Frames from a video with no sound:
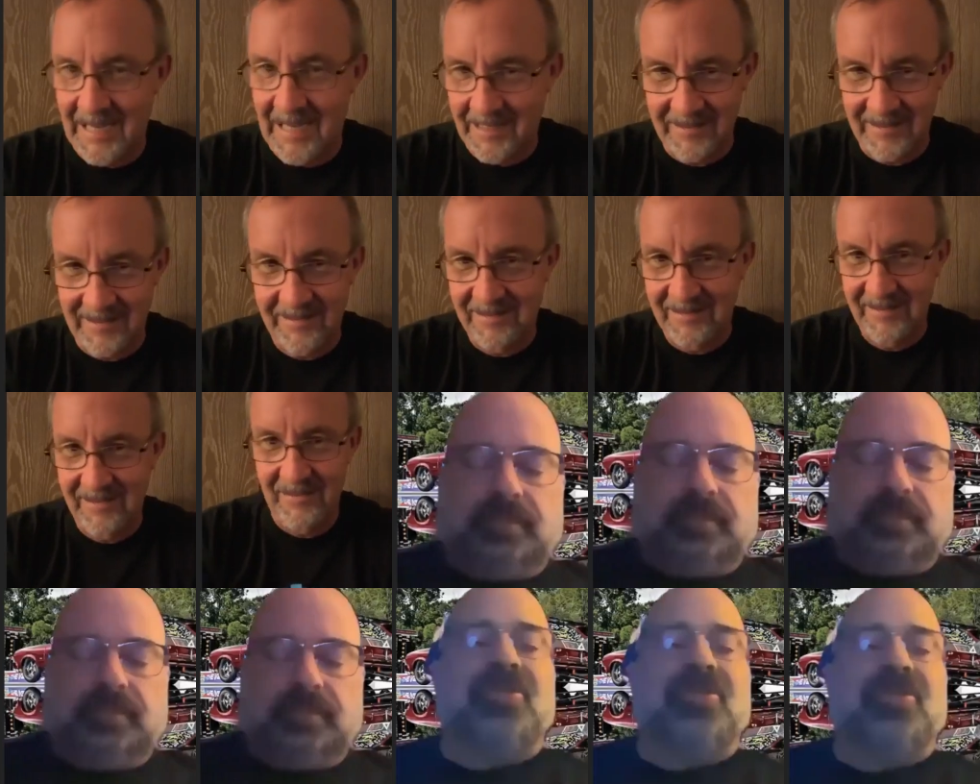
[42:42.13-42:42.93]
No,
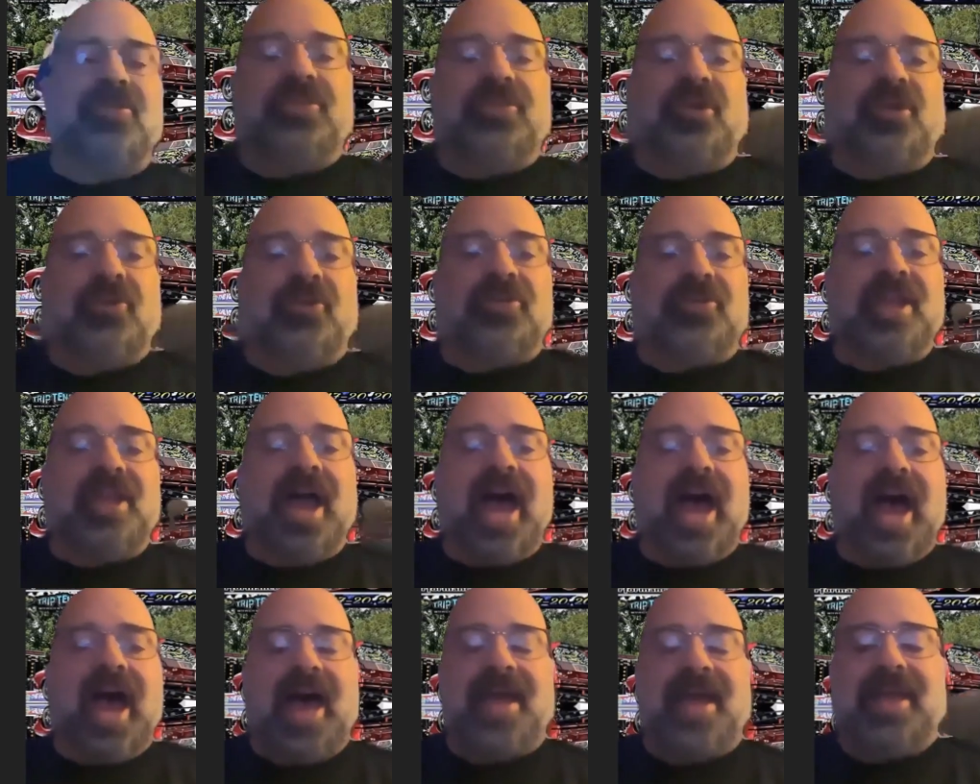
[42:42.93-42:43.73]
they're
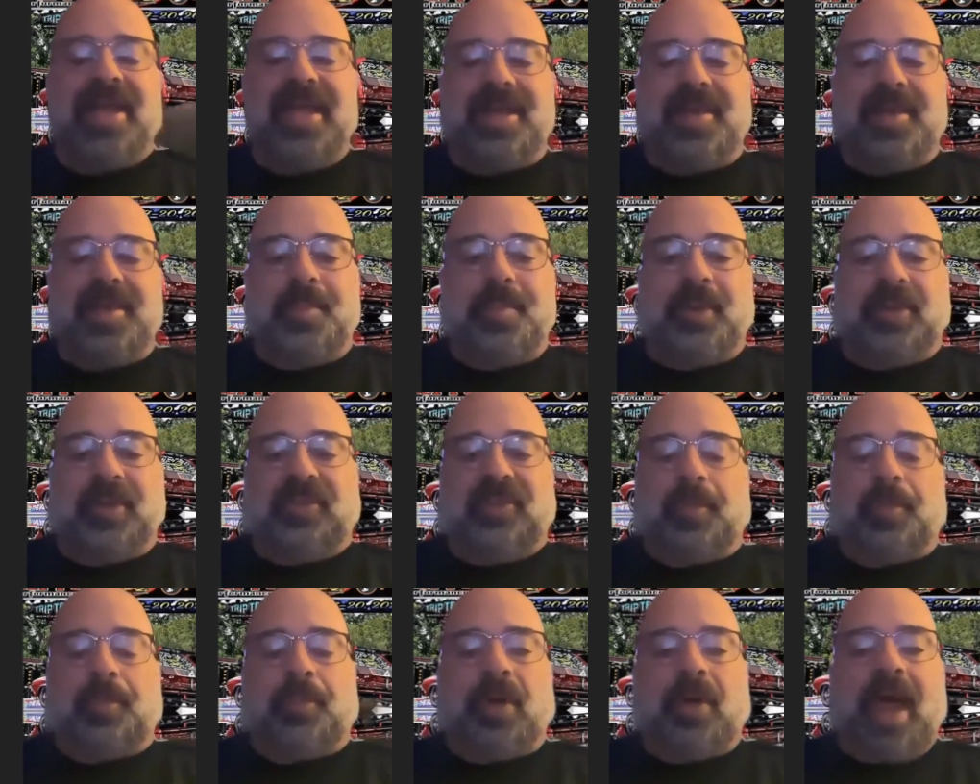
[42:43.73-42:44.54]
not. But
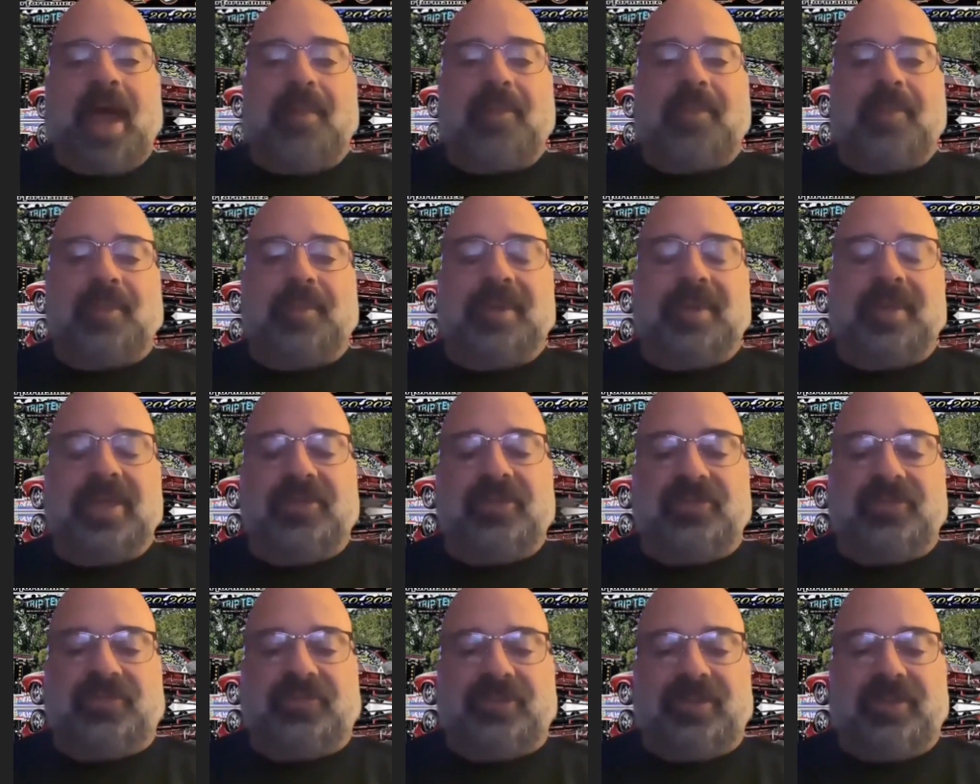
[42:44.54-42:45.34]
the problem
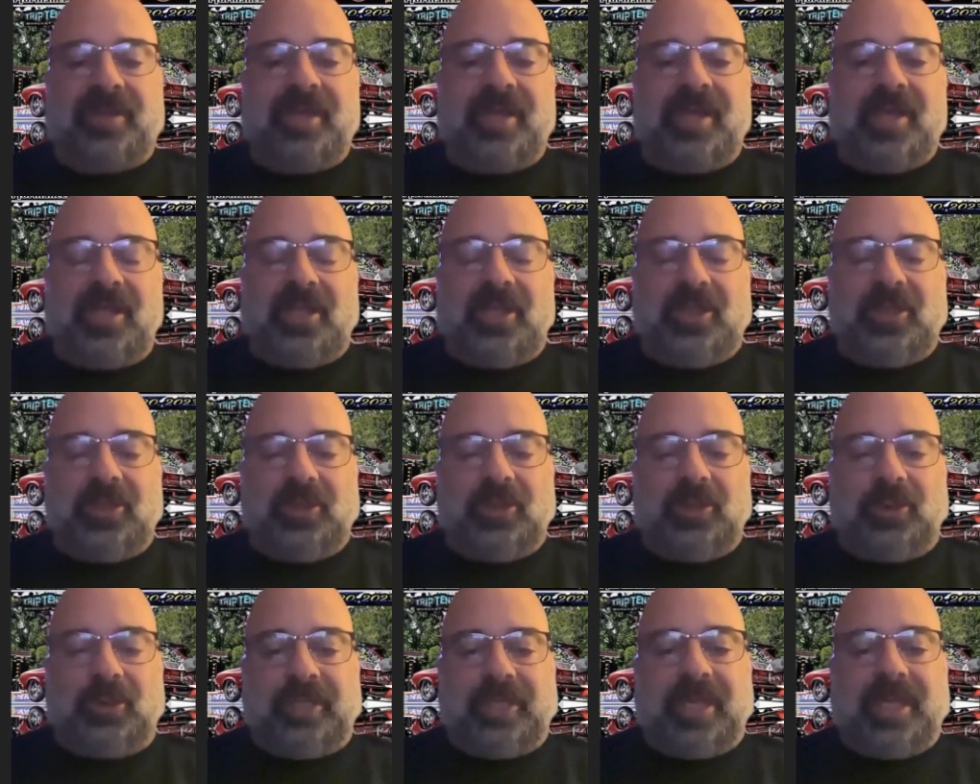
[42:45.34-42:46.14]
is,
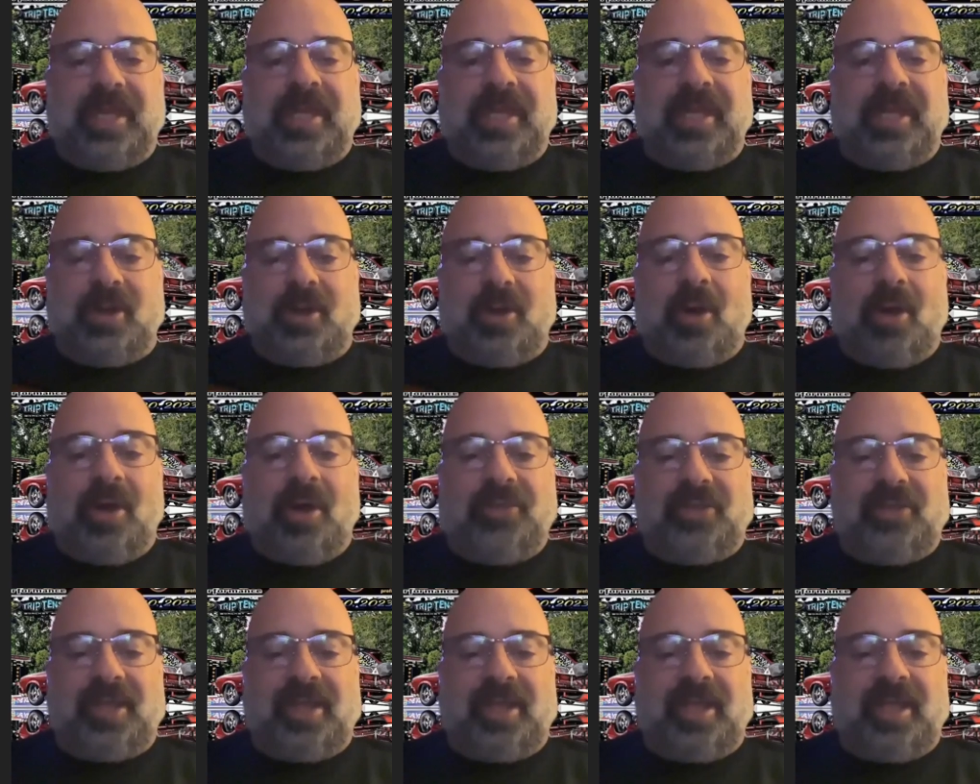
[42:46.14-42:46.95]
looking at all
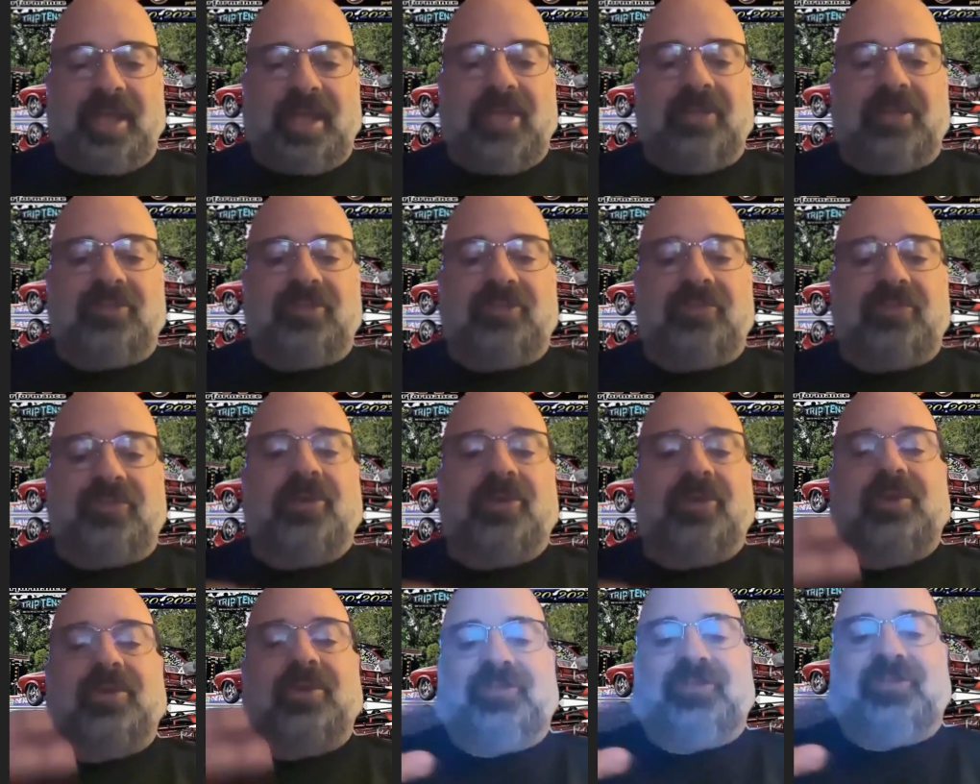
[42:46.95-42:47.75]
the
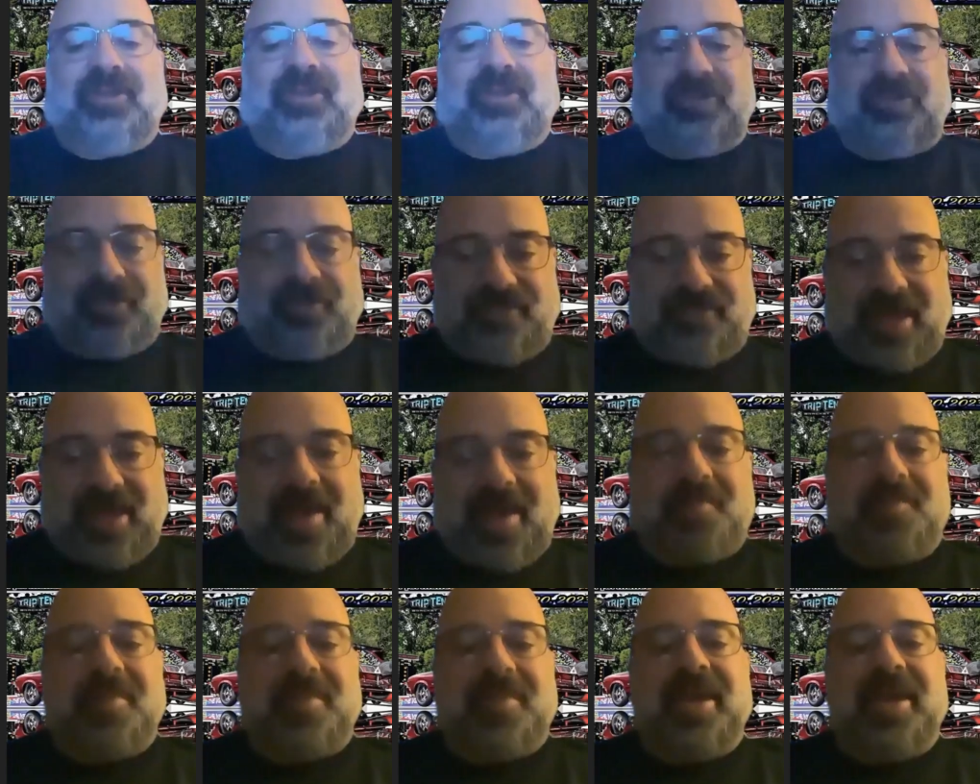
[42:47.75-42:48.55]
intricacies of
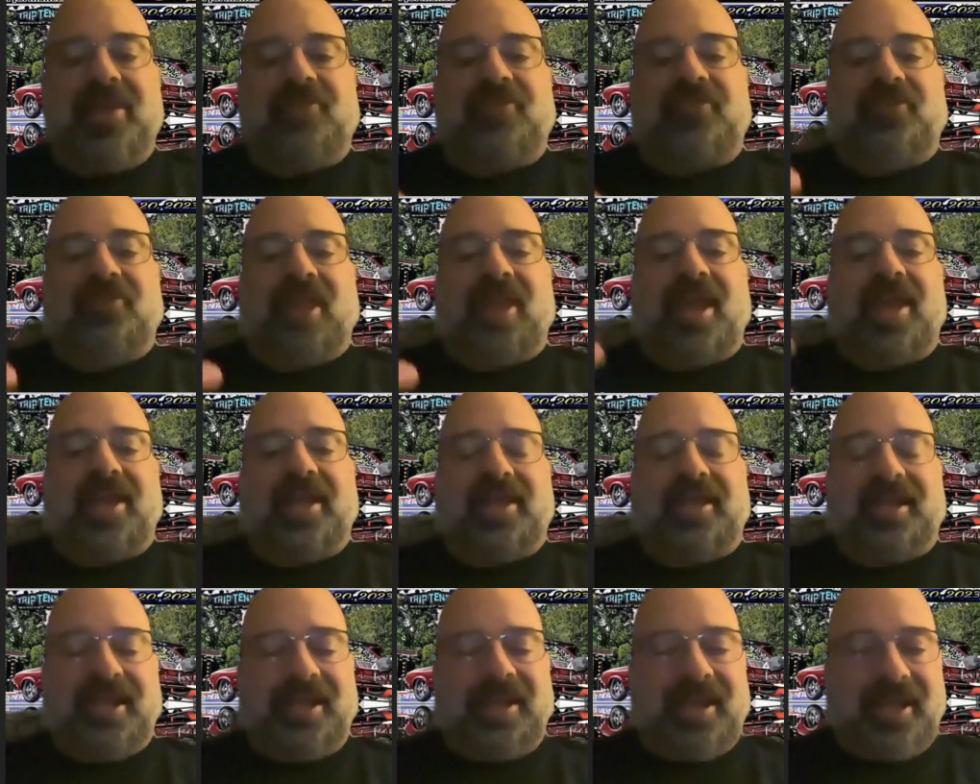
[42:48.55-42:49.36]
them, it's like,